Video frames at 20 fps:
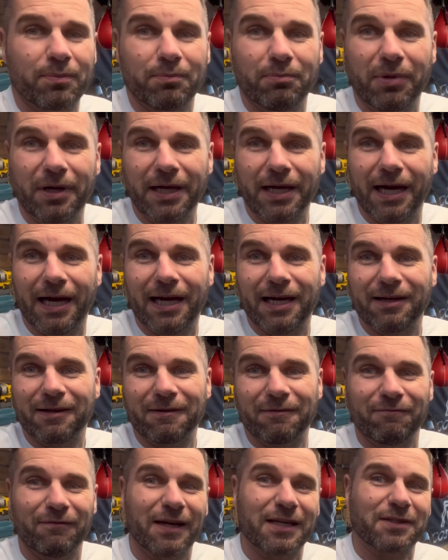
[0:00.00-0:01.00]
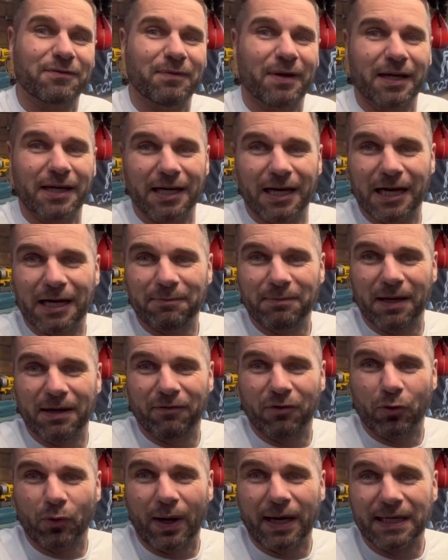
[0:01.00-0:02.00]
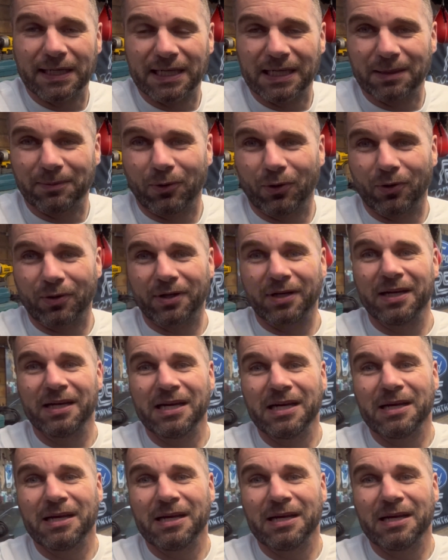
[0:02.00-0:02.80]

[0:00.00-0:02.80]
But yeah, there's my bit of a rant in the morning.